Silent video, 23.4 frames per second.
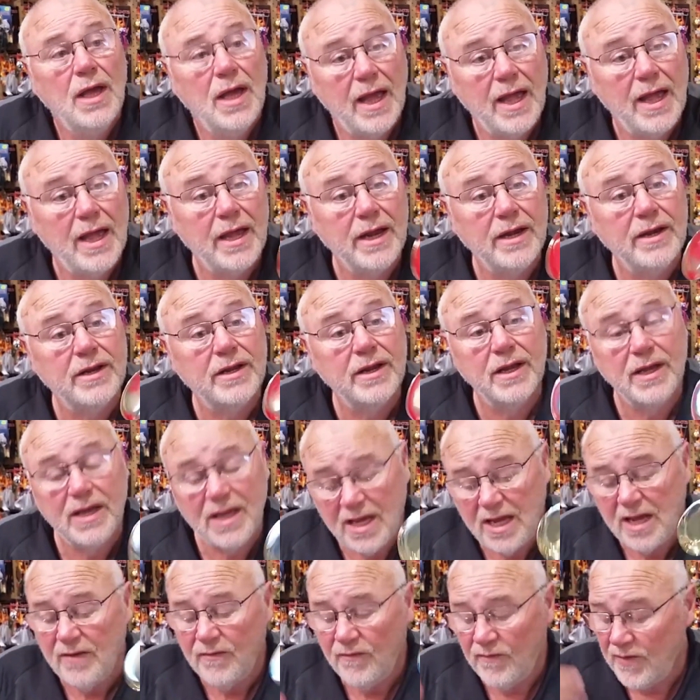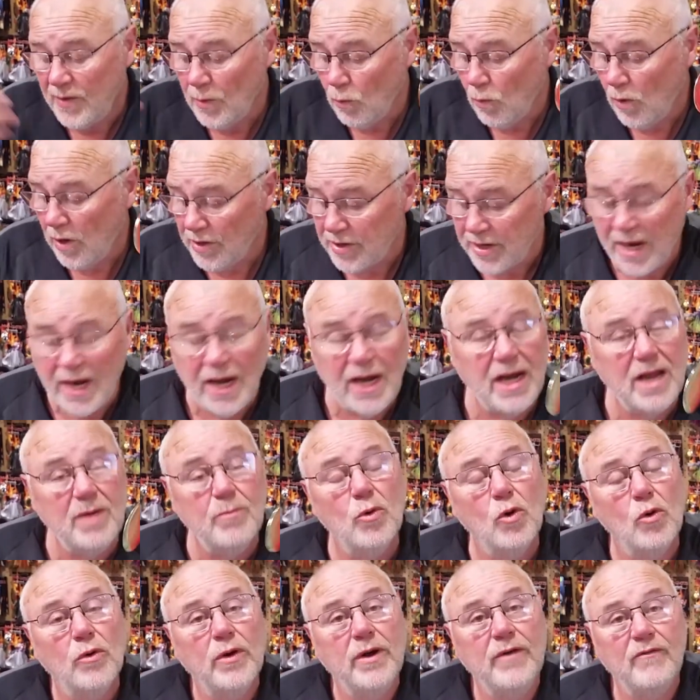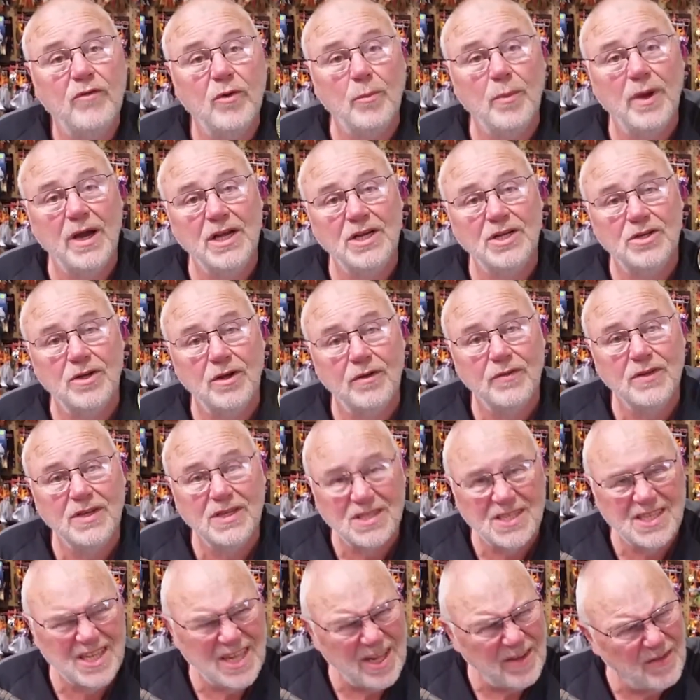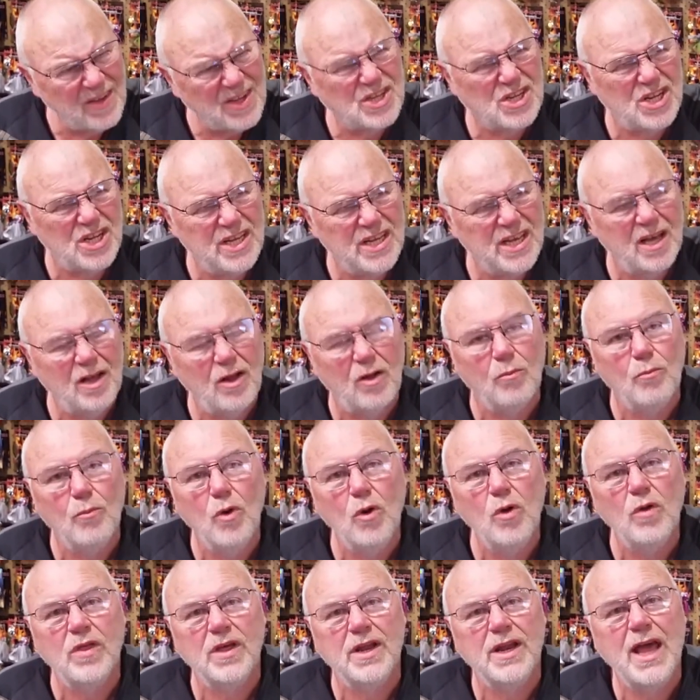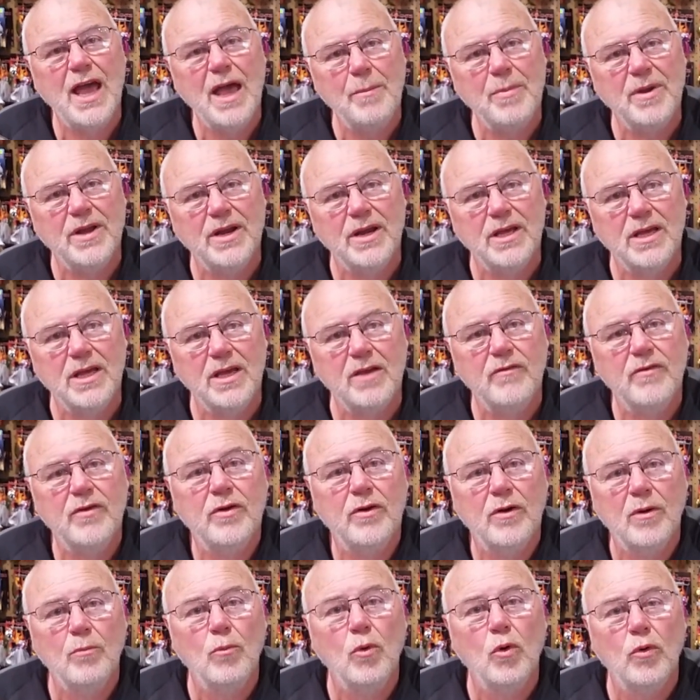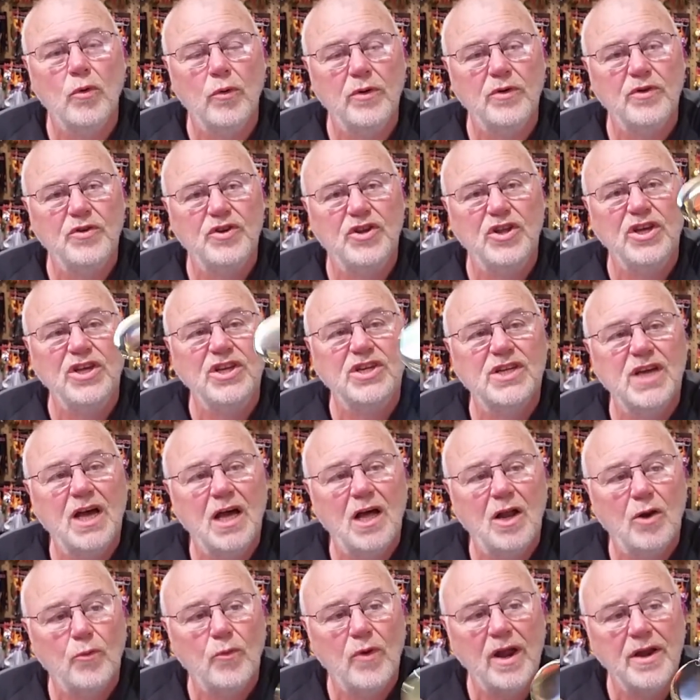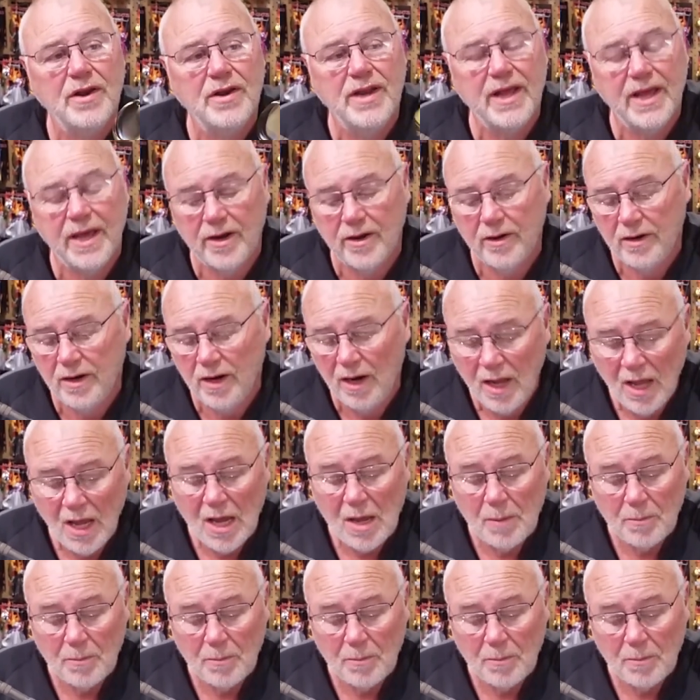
And if you want any more information on this, give us a yell. More than happy to give you a more detailed rundown on it.